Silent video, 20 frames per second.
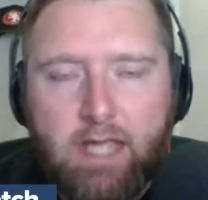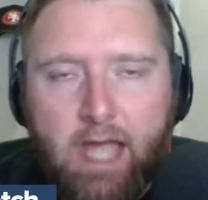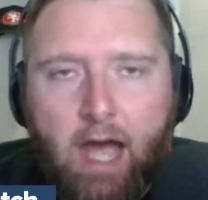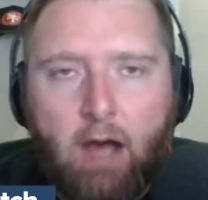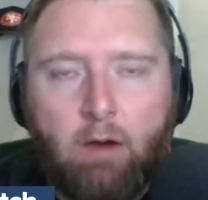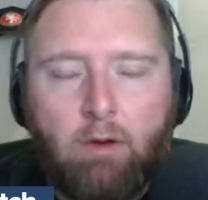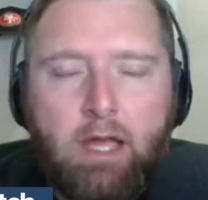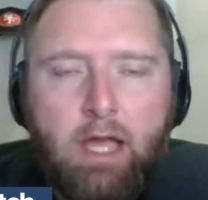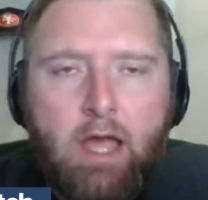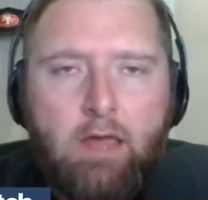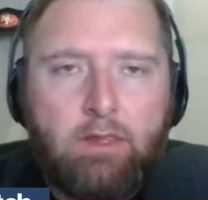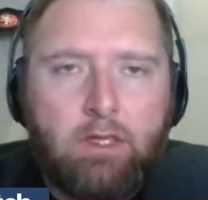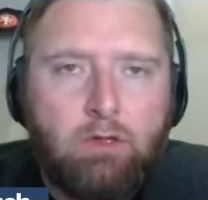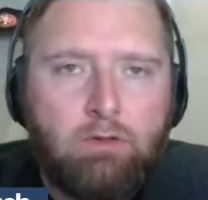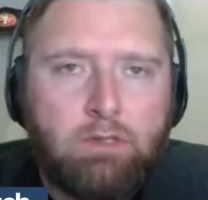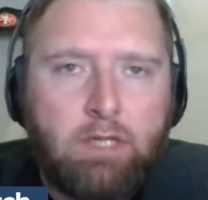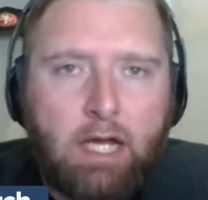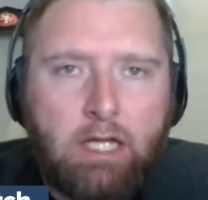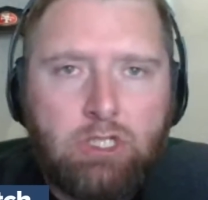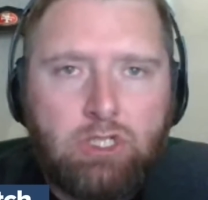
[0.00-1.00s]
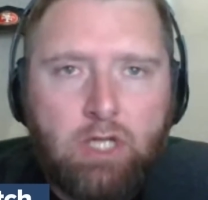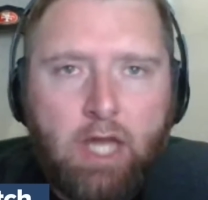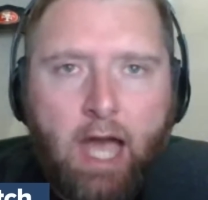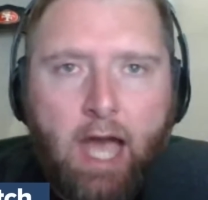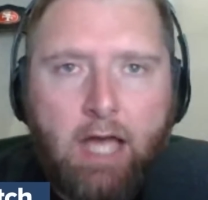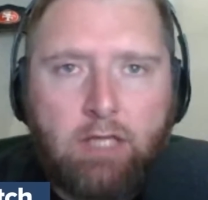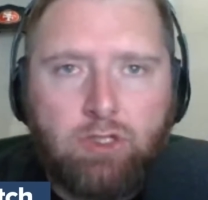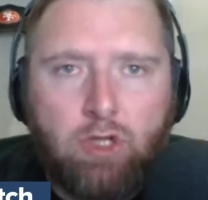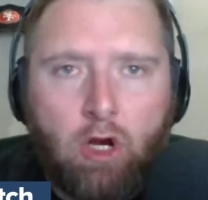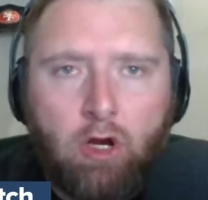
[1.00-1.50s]
Now, the Utah
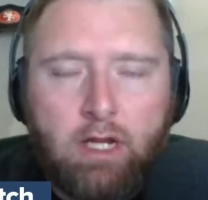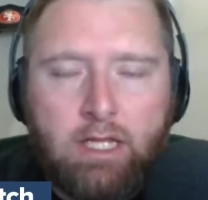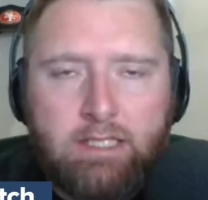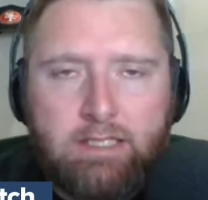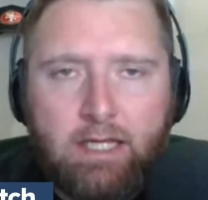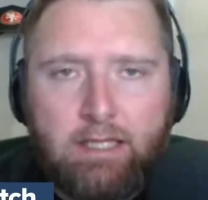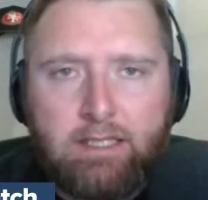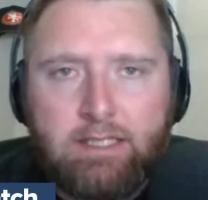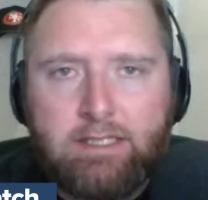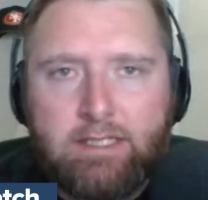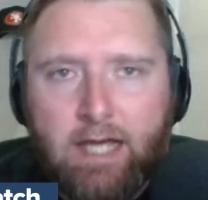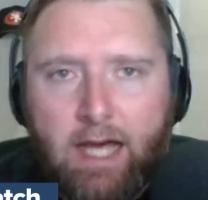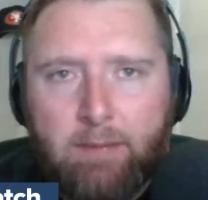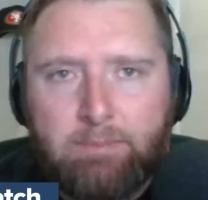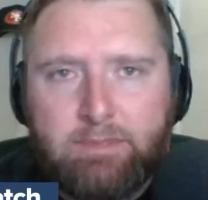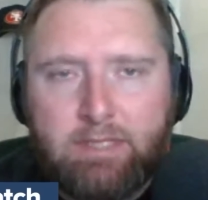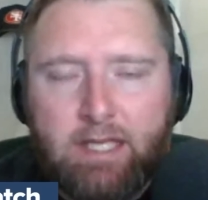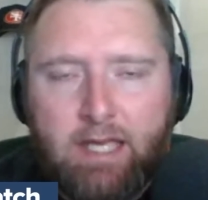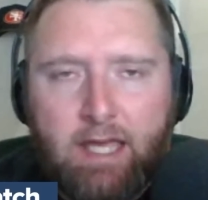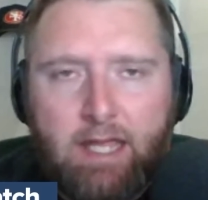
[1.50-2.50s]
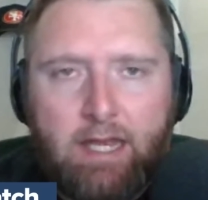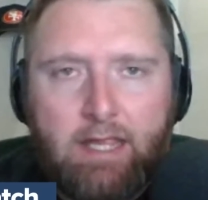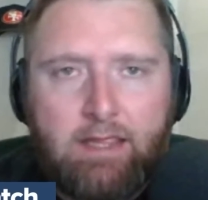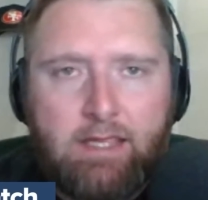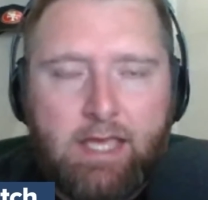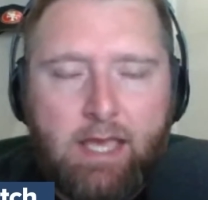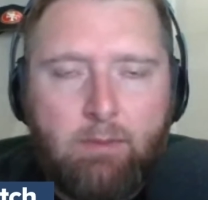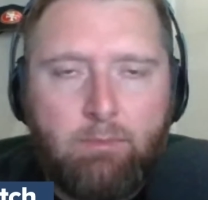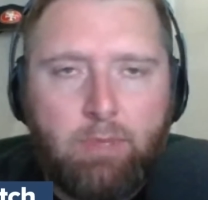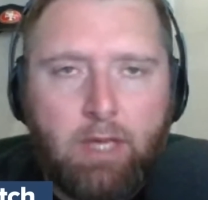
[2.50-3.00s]
Jazz are inside the top 10
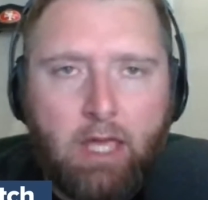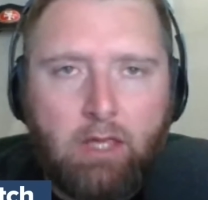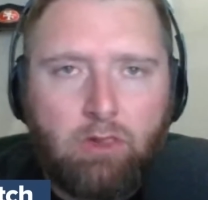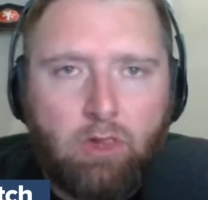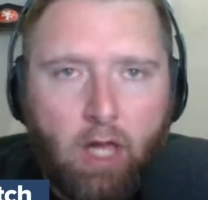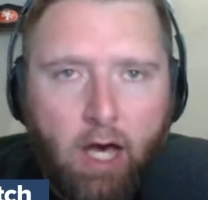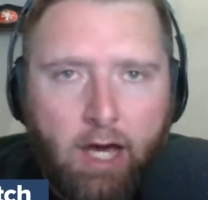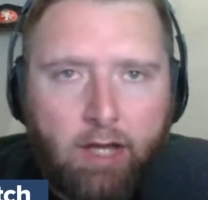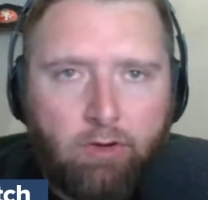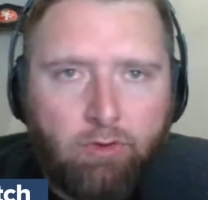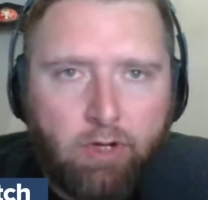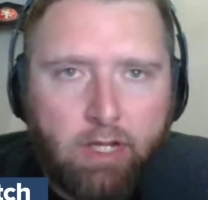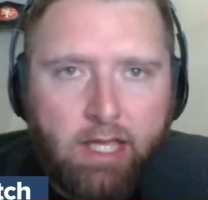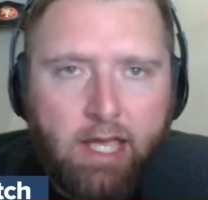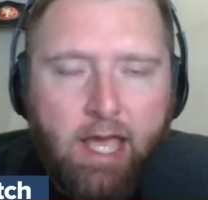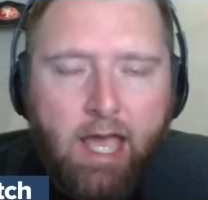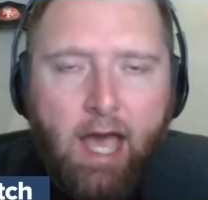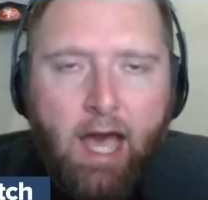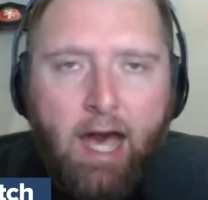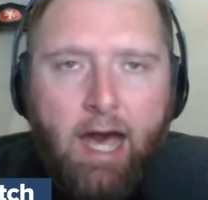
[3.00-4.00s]
in the NBA lottery.